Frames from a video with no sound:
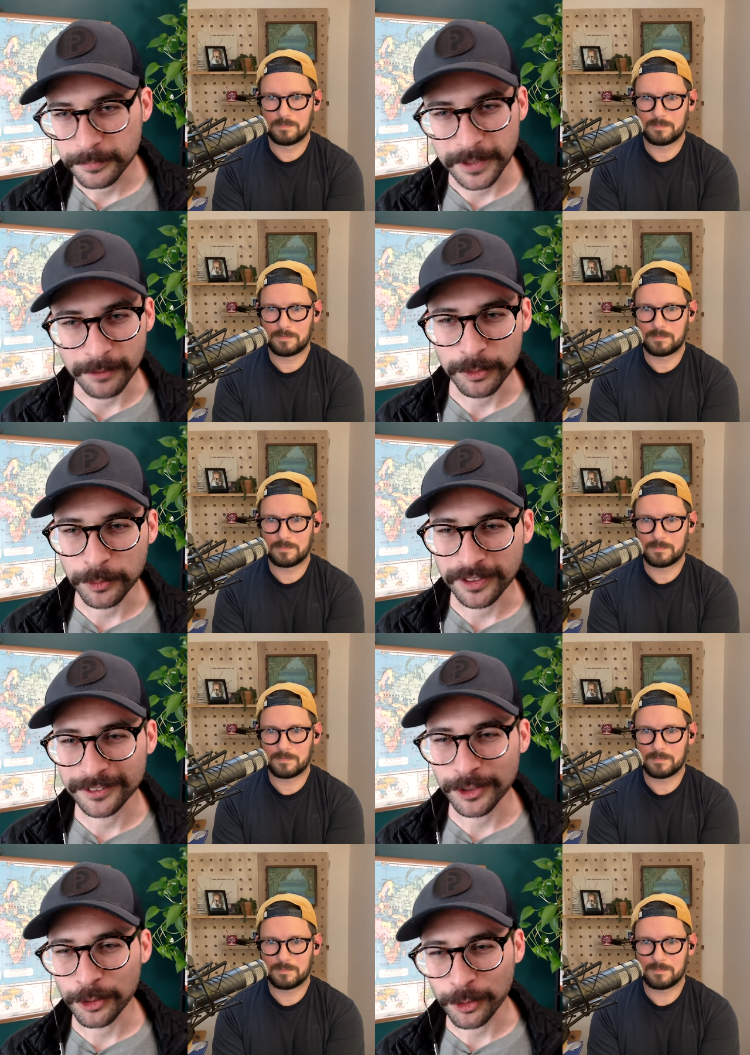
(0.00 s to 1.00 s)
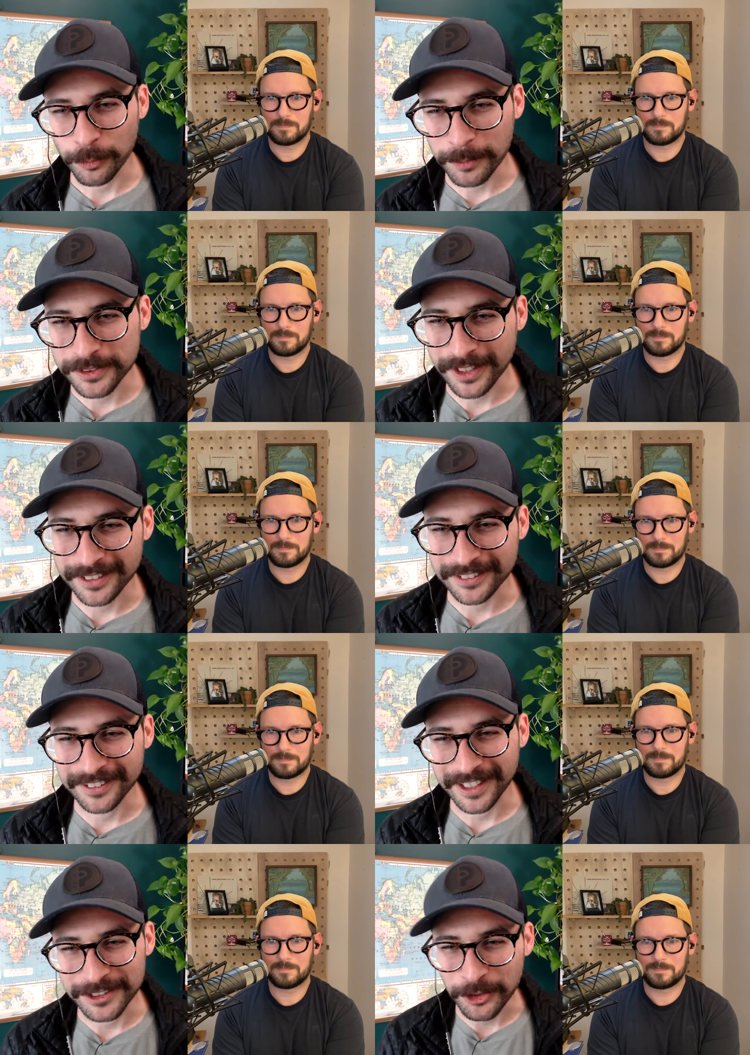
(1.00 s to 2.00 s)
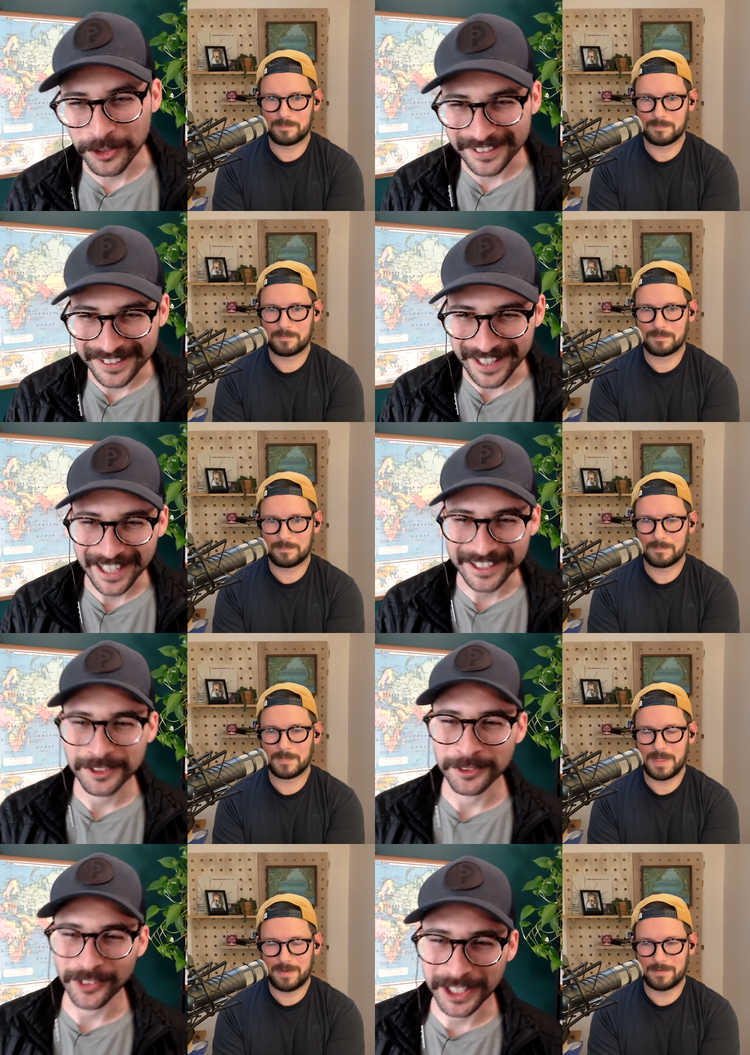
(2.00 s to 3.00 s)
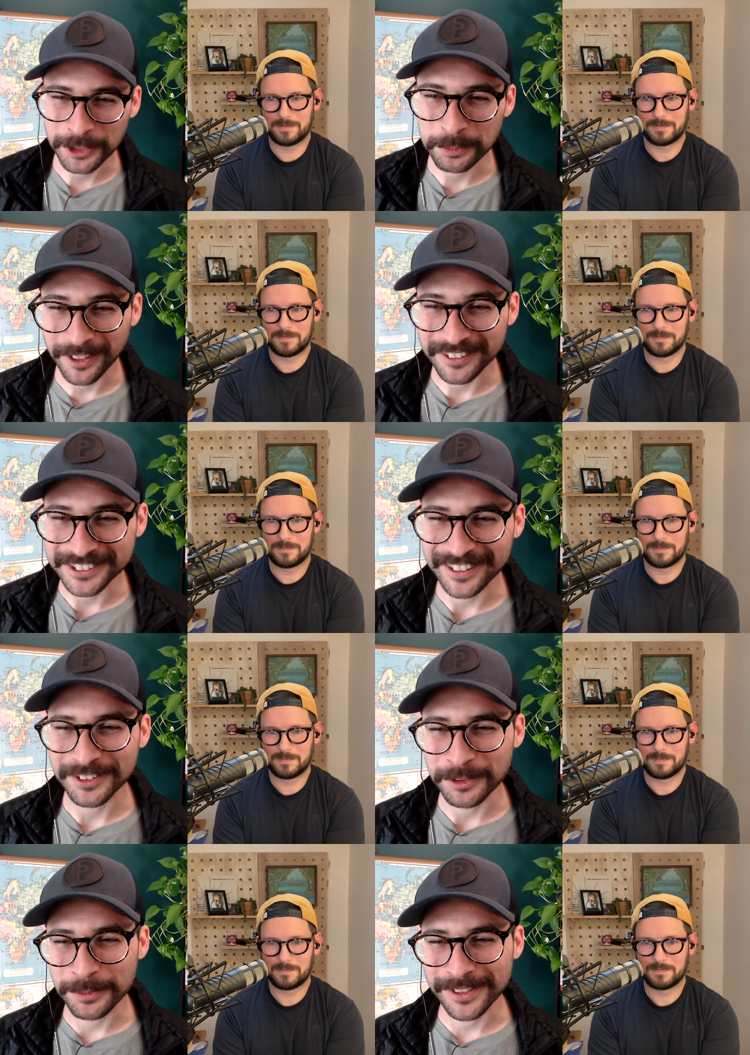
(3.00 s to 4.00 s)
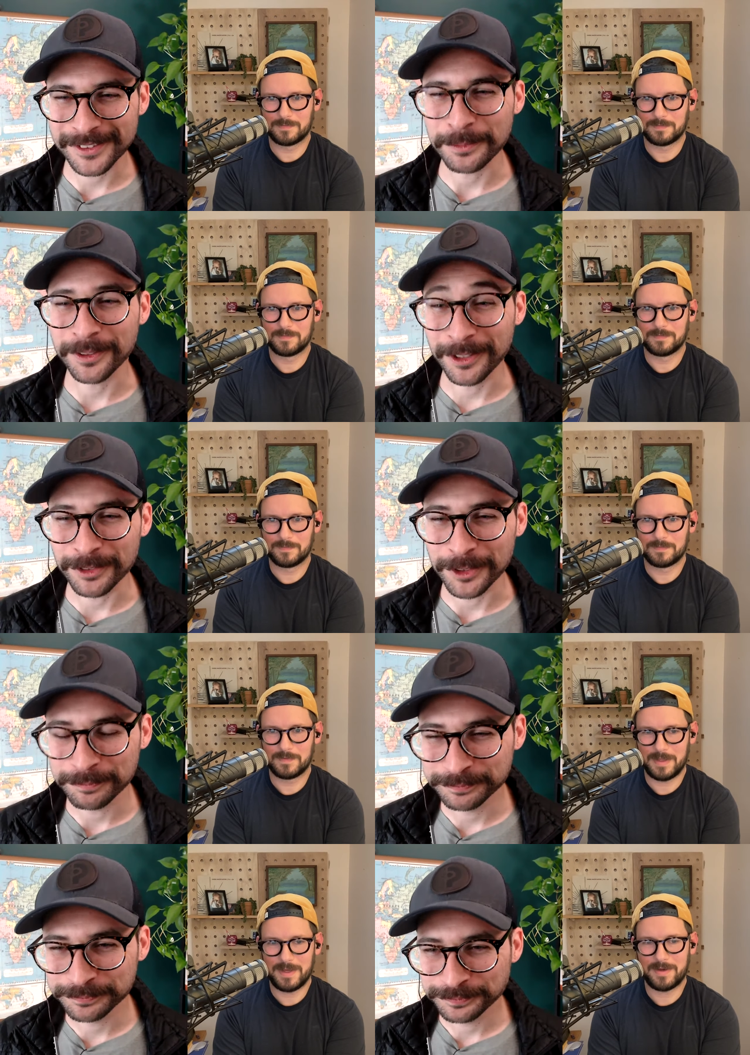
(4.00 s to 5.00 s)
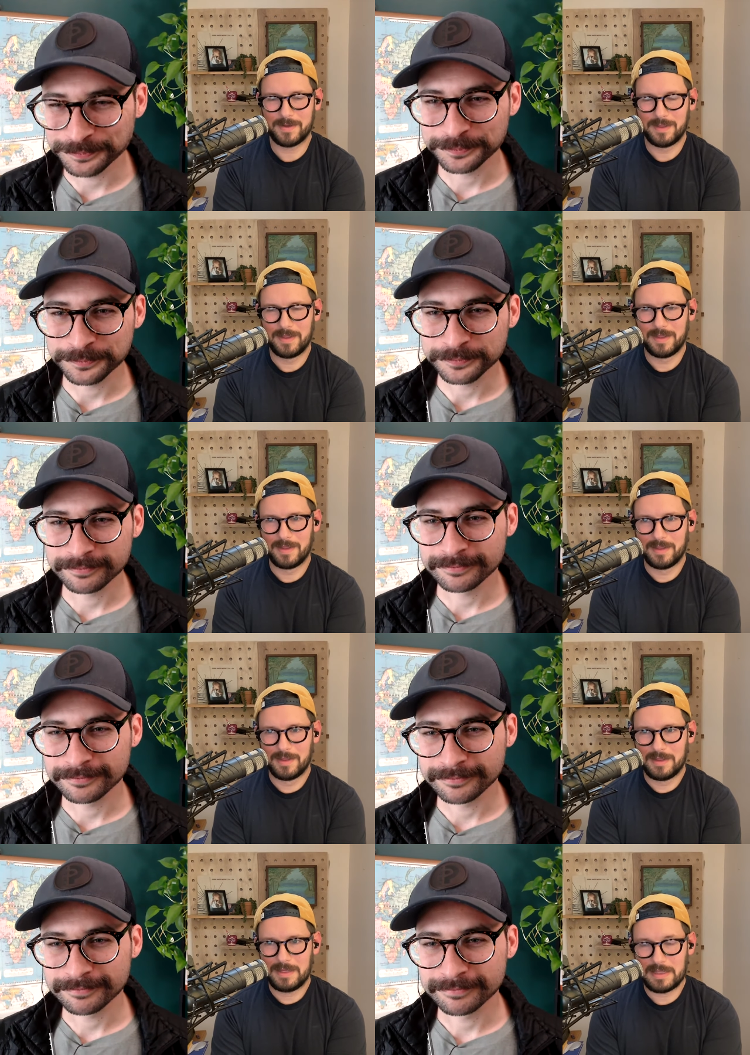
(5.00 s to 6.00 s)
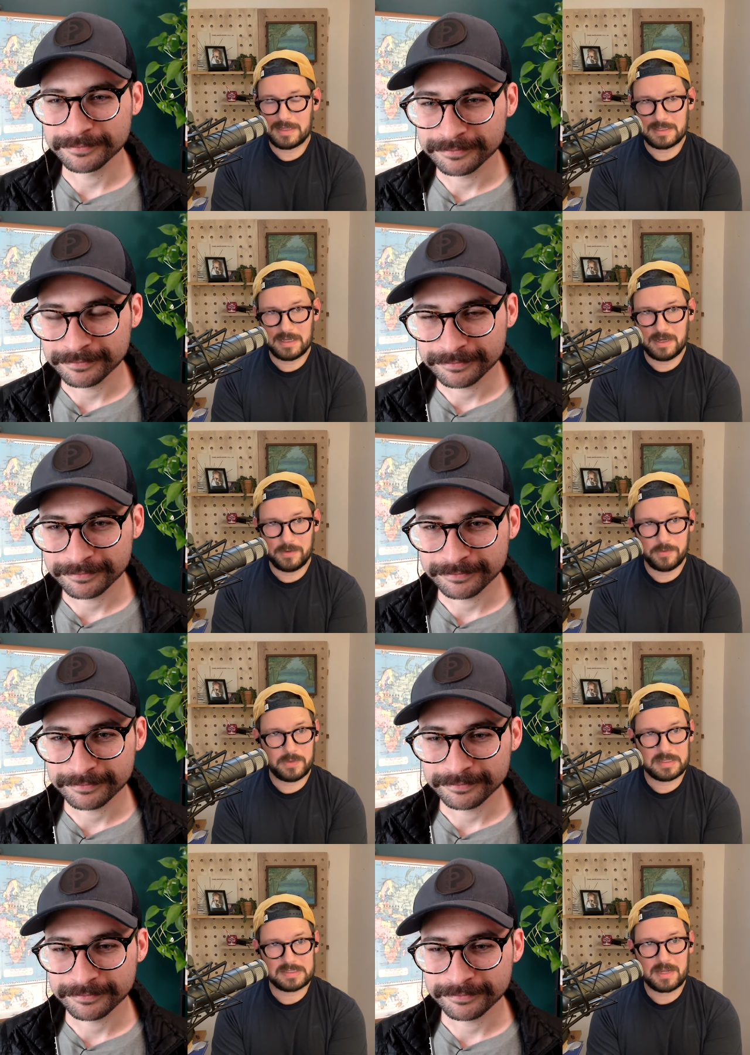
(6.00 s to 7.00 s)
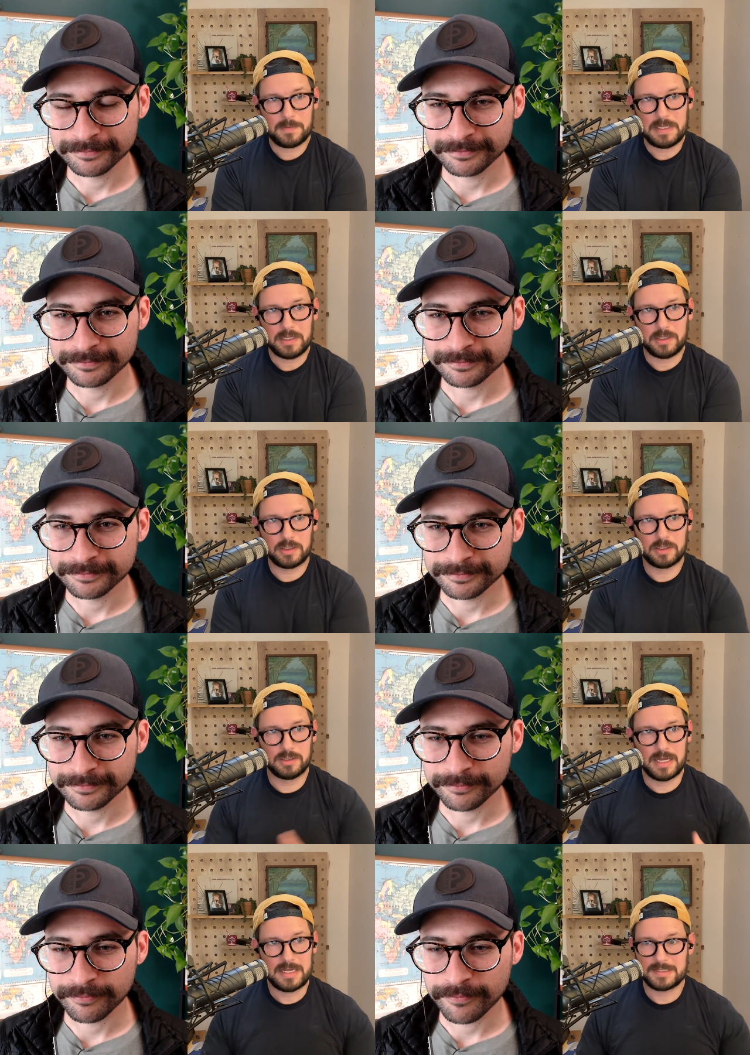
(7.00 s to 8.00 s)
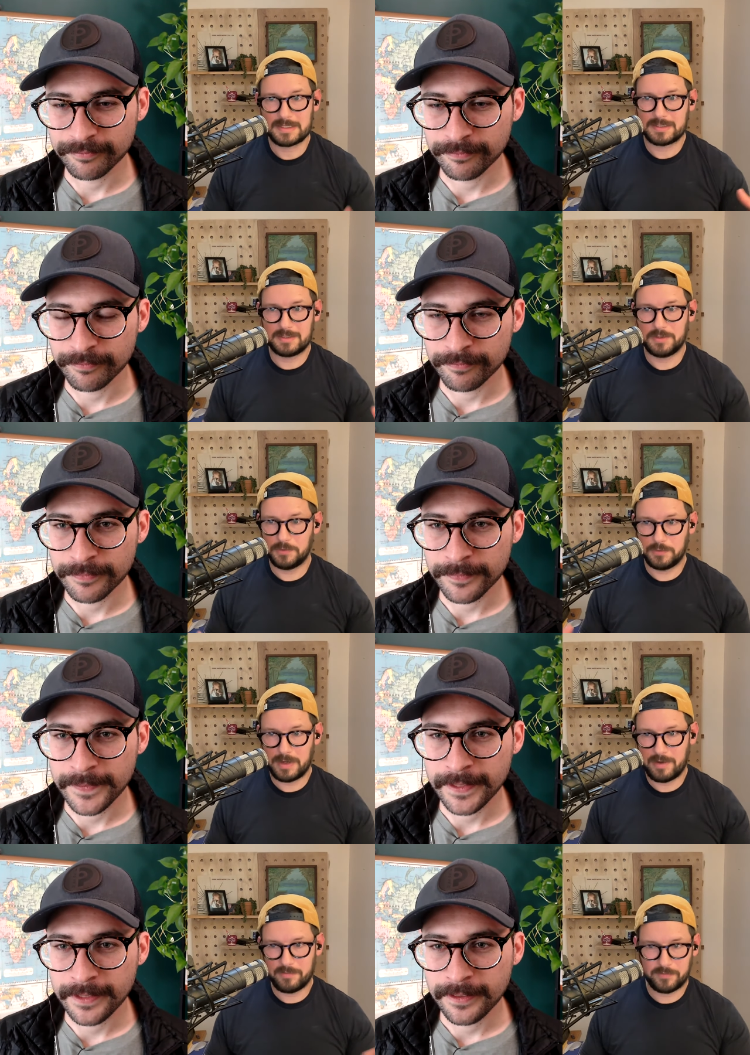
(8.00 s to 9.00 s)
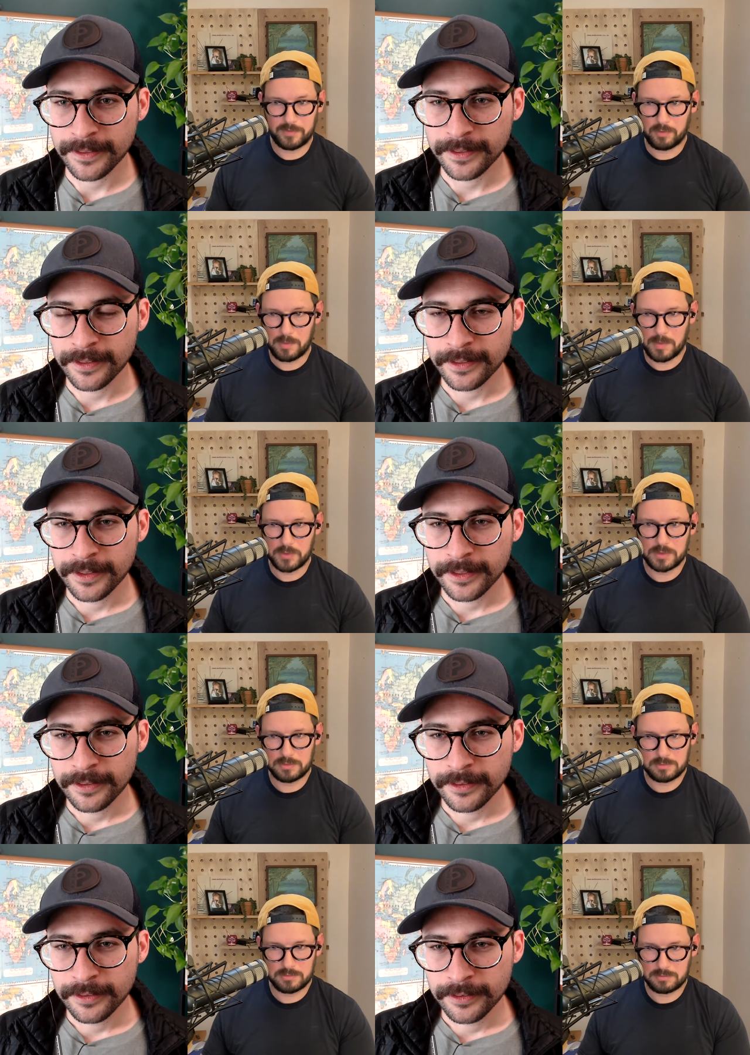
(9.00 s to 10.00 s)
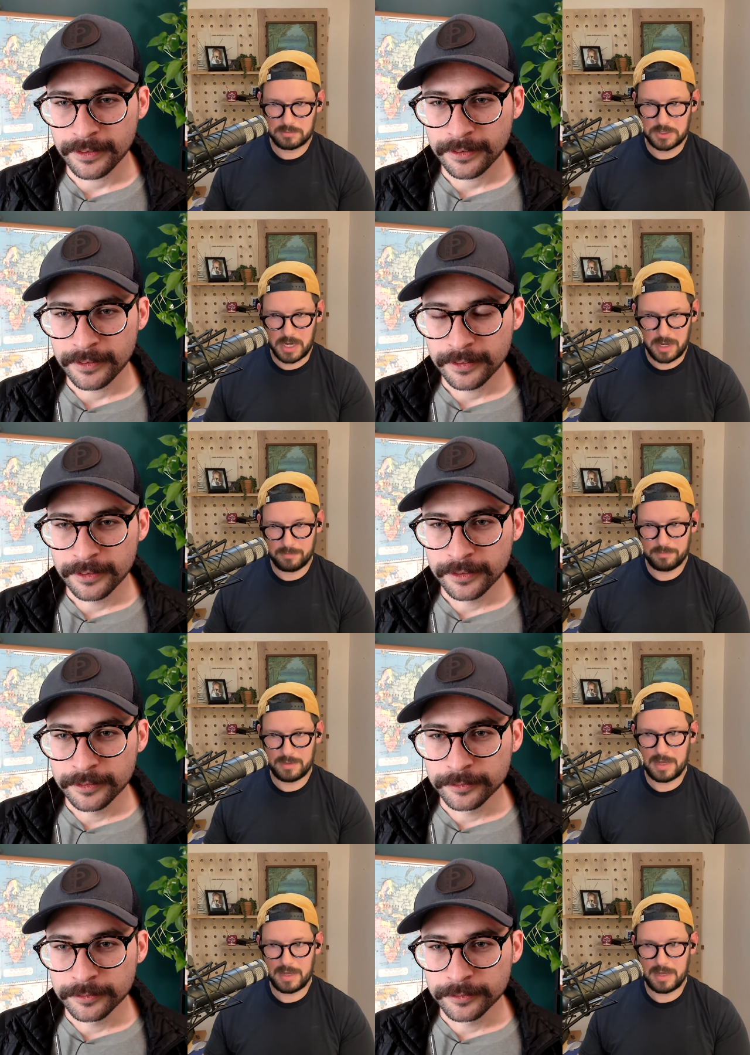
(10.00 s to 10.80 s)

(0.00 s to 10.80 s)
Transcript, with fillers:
Speaker 1: yeah, if you want to go to our website and, and donate to that yeah. land project, it would be super helpful.
Speaker 2: Yeah, yeah, that uh, that's got to be nice to have a remote job